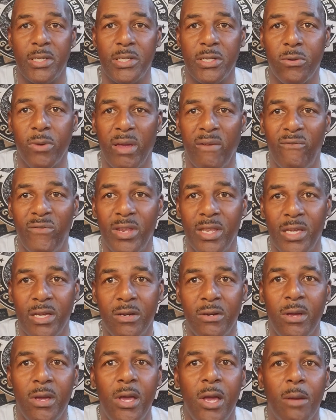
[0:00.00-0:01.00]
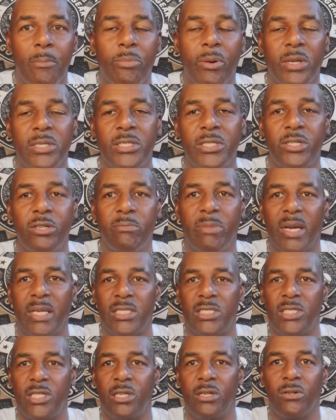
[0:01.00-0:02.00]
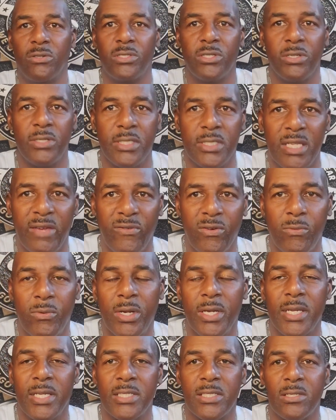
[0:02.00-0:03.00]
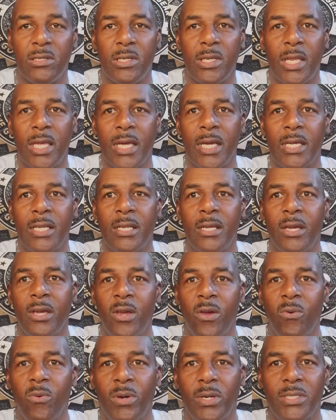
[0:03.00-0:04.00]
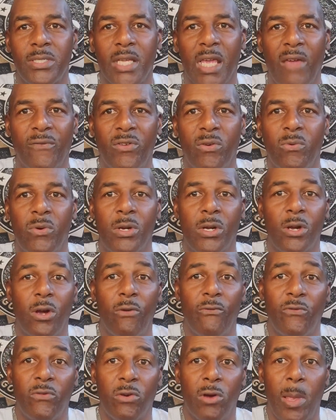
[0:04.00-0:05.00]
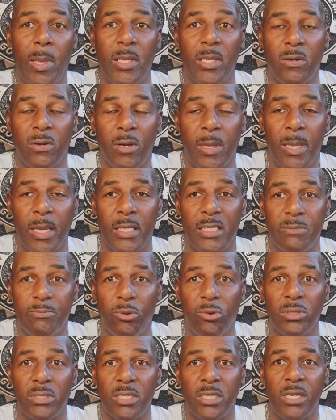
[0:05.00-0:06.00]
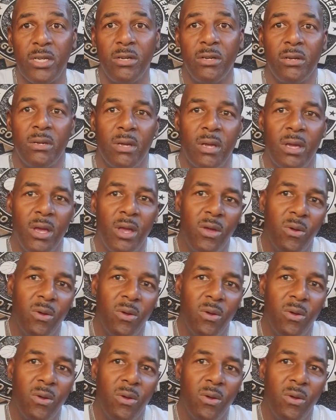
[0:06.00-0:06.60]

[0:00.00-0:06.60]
with another great video brought to you by Jego Jerseys. Everyone gets online. Where does everyone go for all of their online sports gear?